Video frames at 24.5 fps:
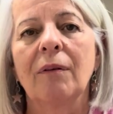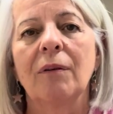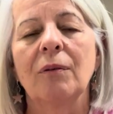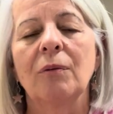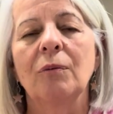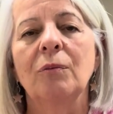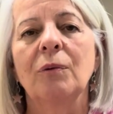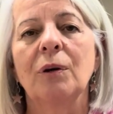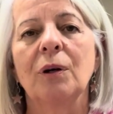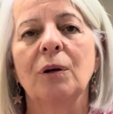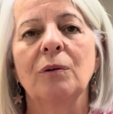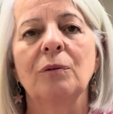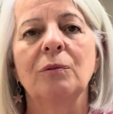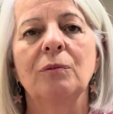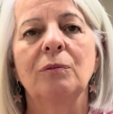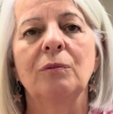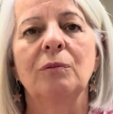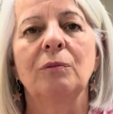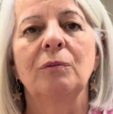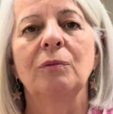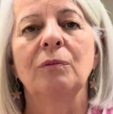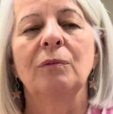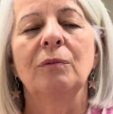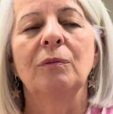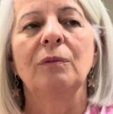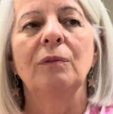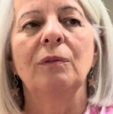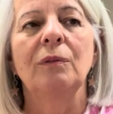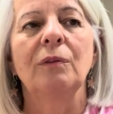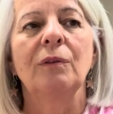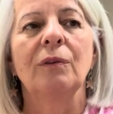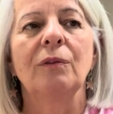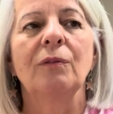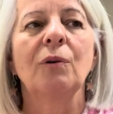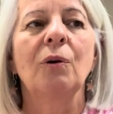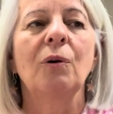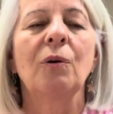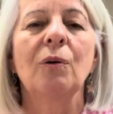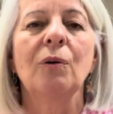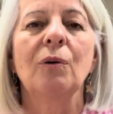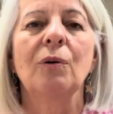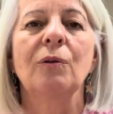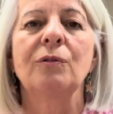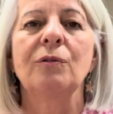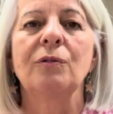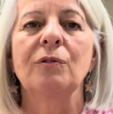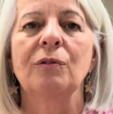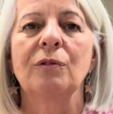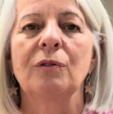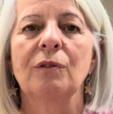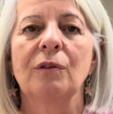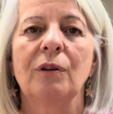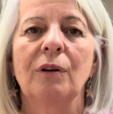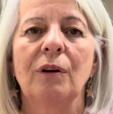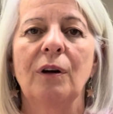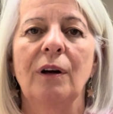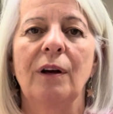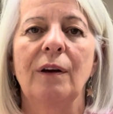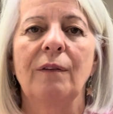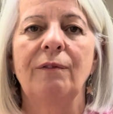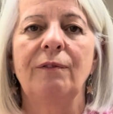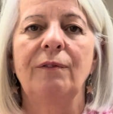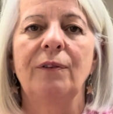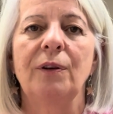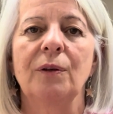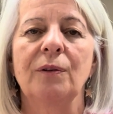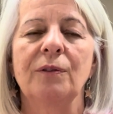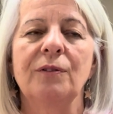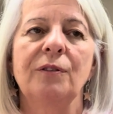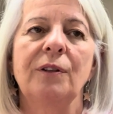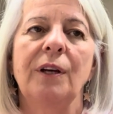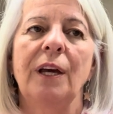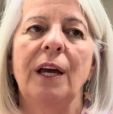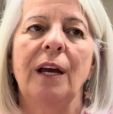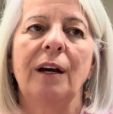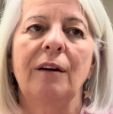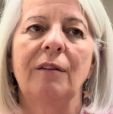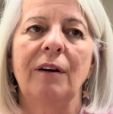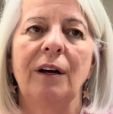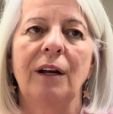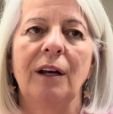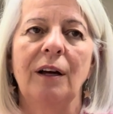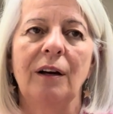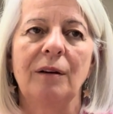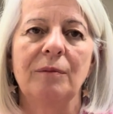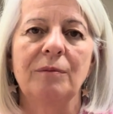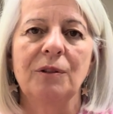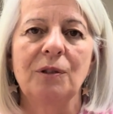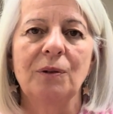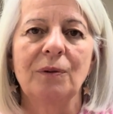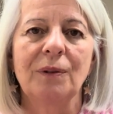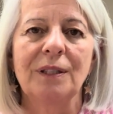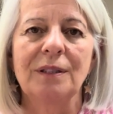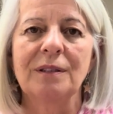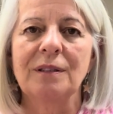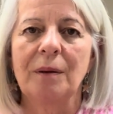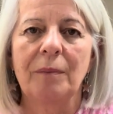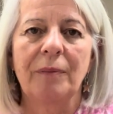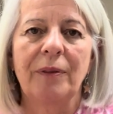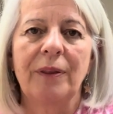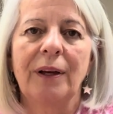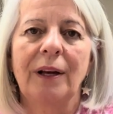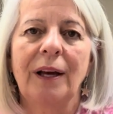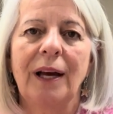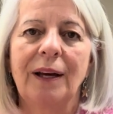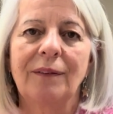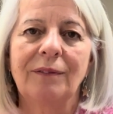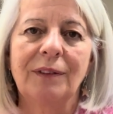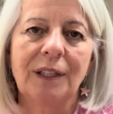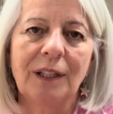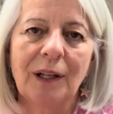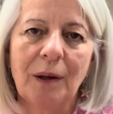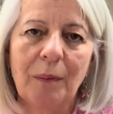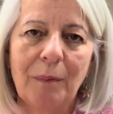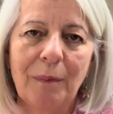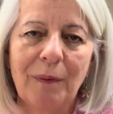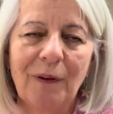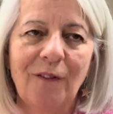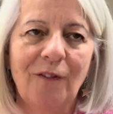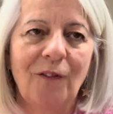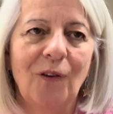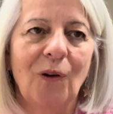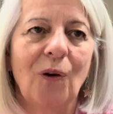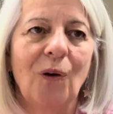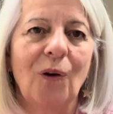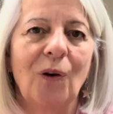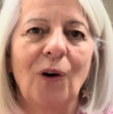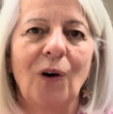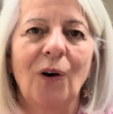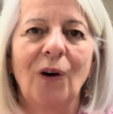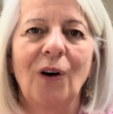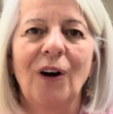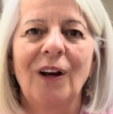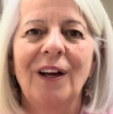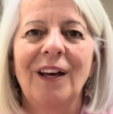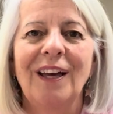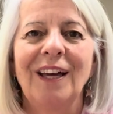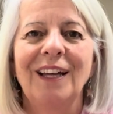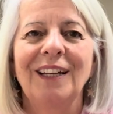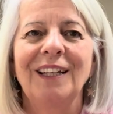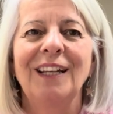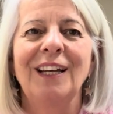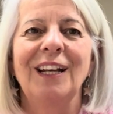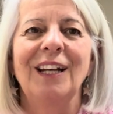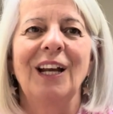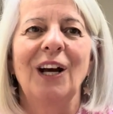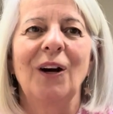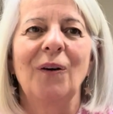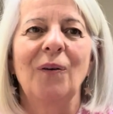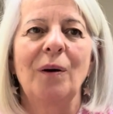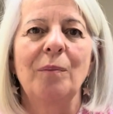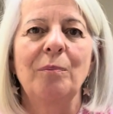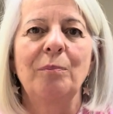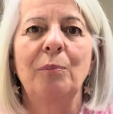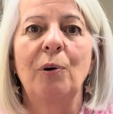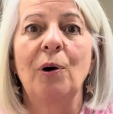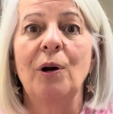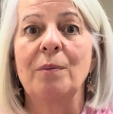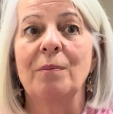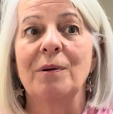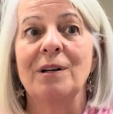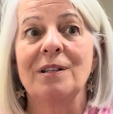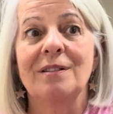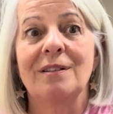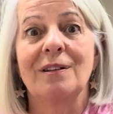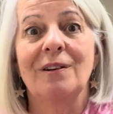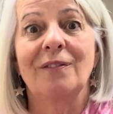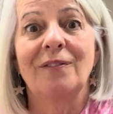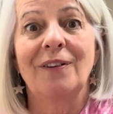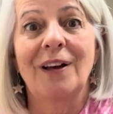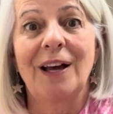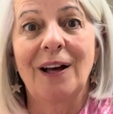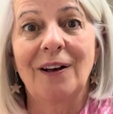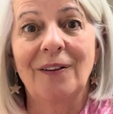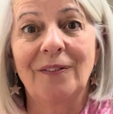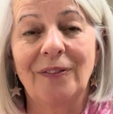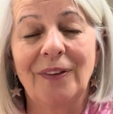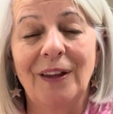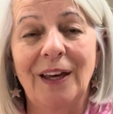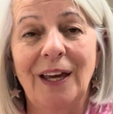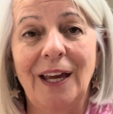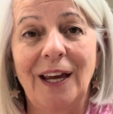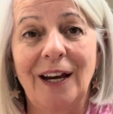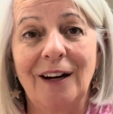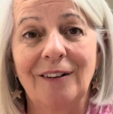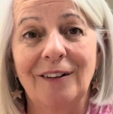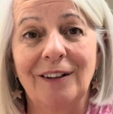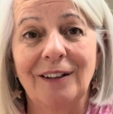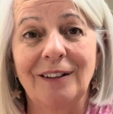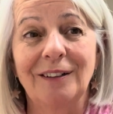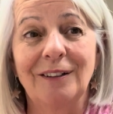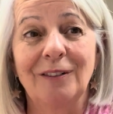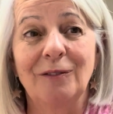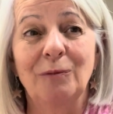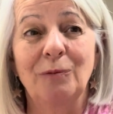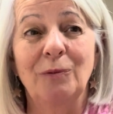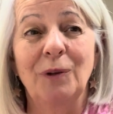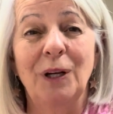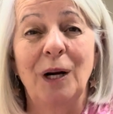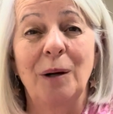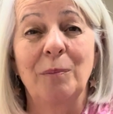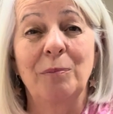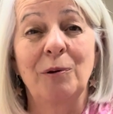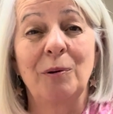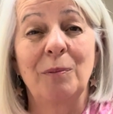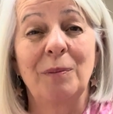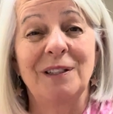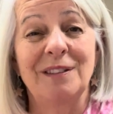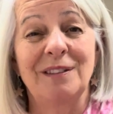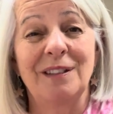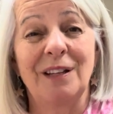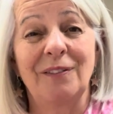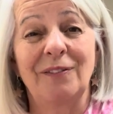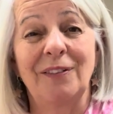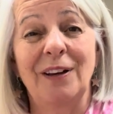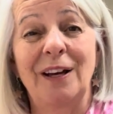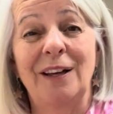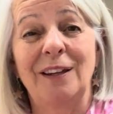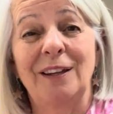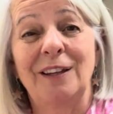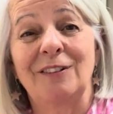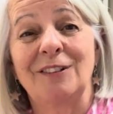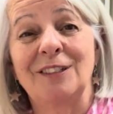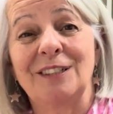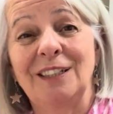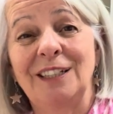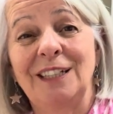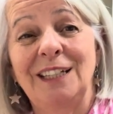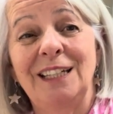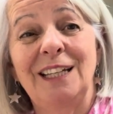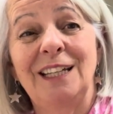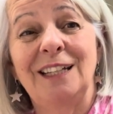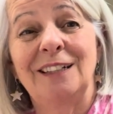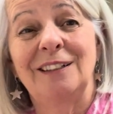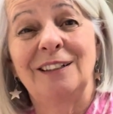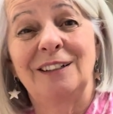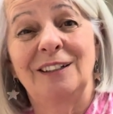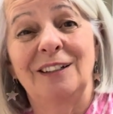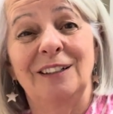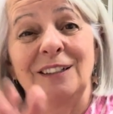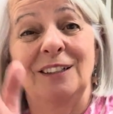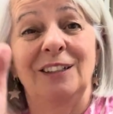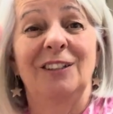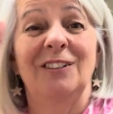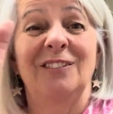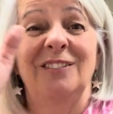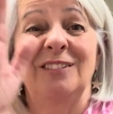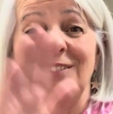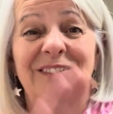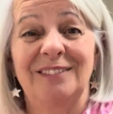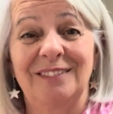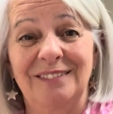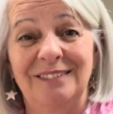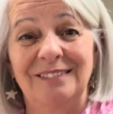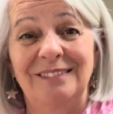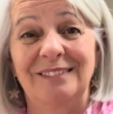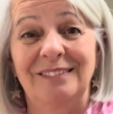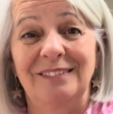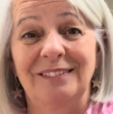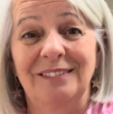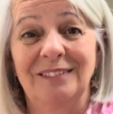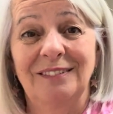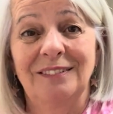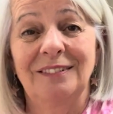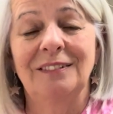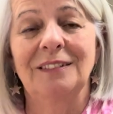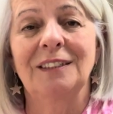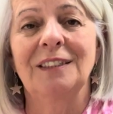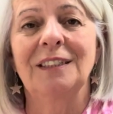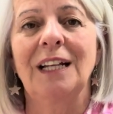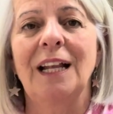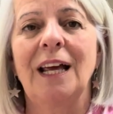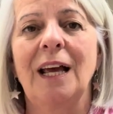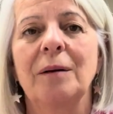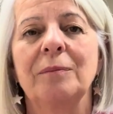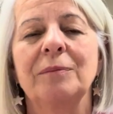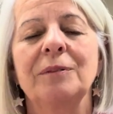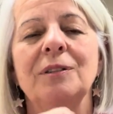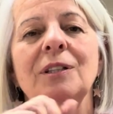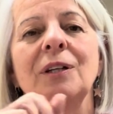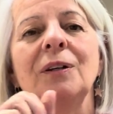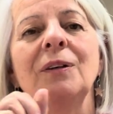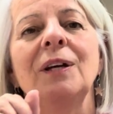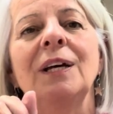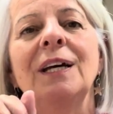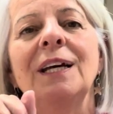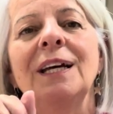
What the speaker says: Well, of course I feel scary. I'm doing something I haven't done before, or, I'm putting myself out there. And when I put myself out there as a kid, I kind of got slapped. So